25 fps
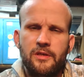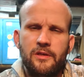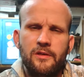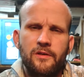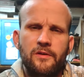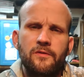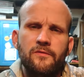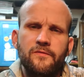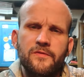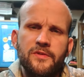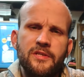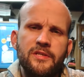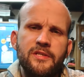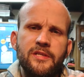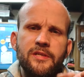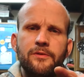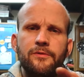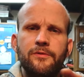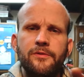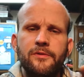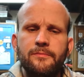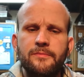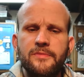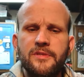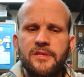of steel
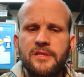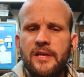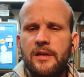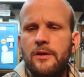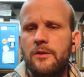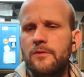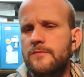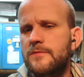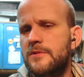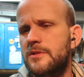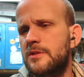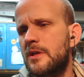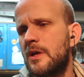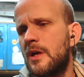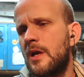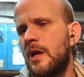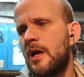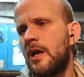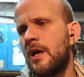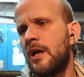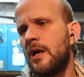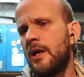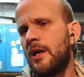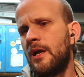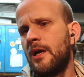themselves
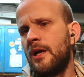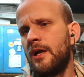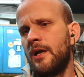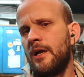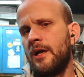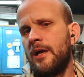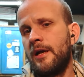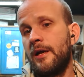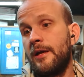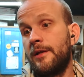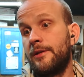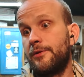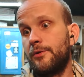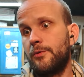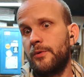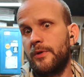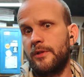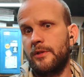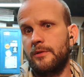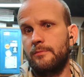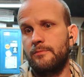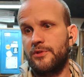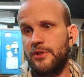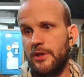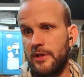and doing
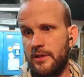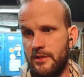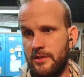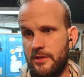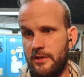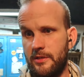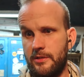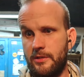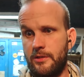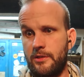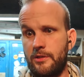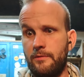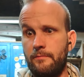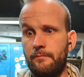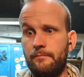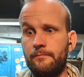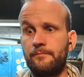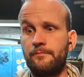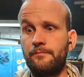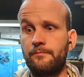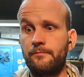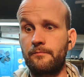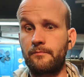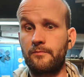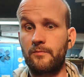them justice.
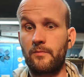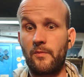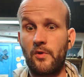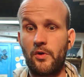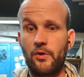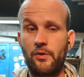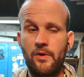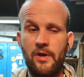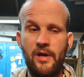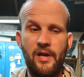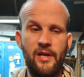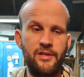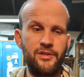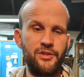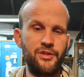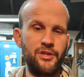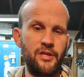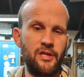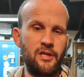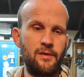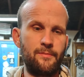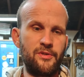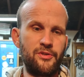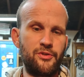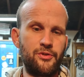Grind
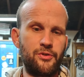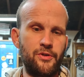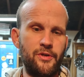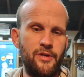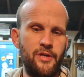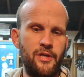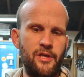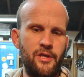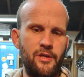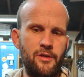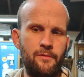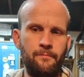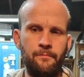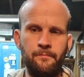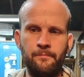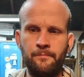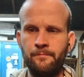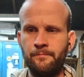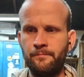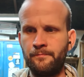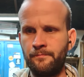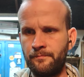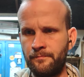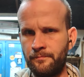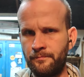geometry,
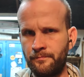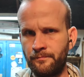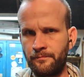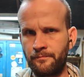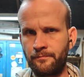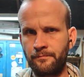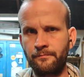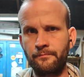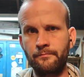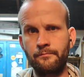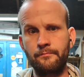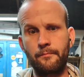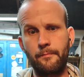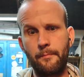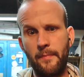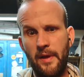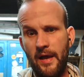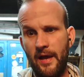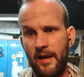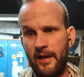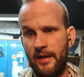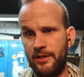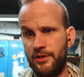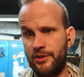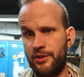
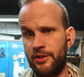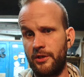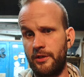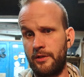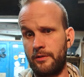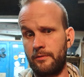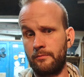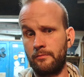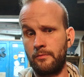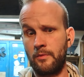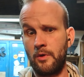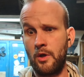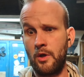packaging.